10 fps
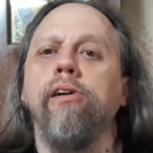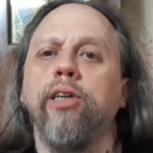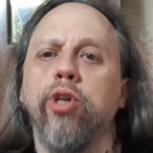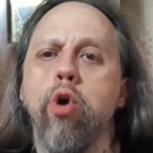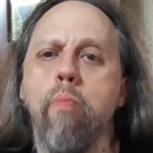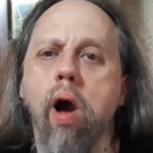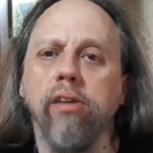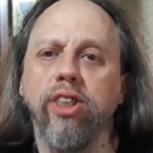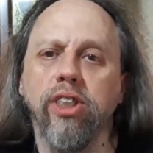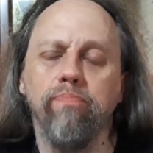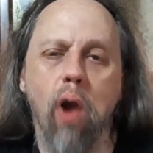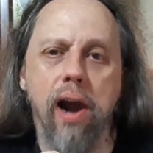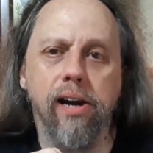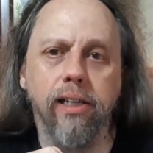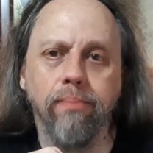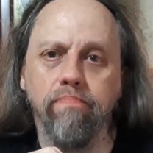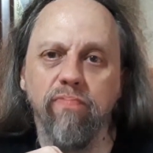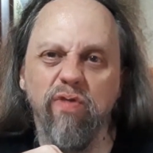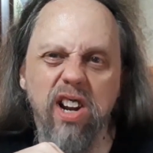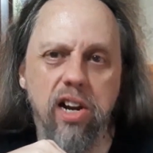too much
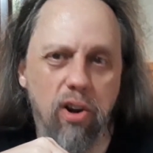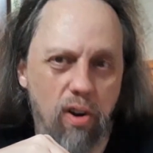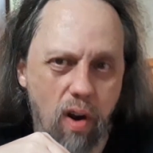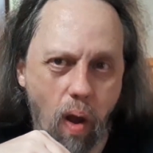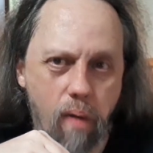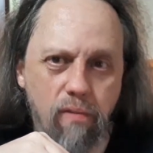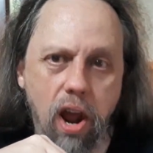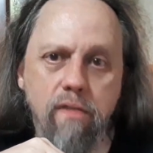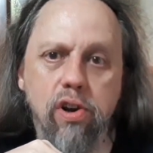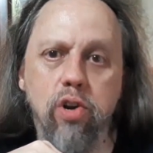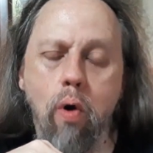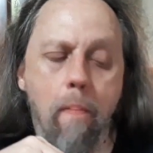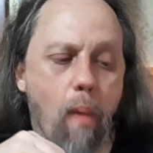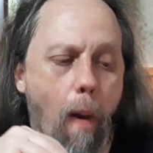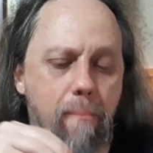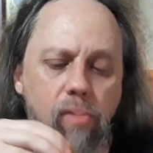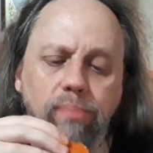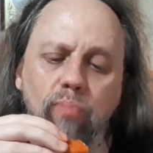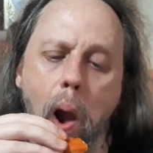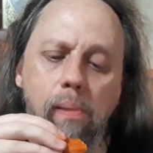vinegar flavor to them.
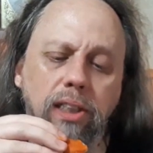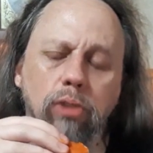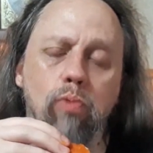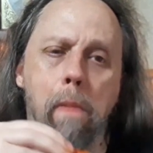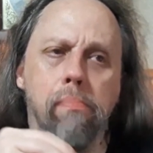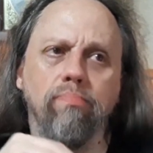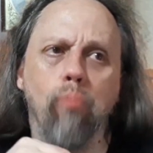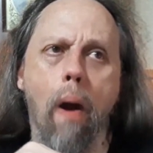Oh, this one.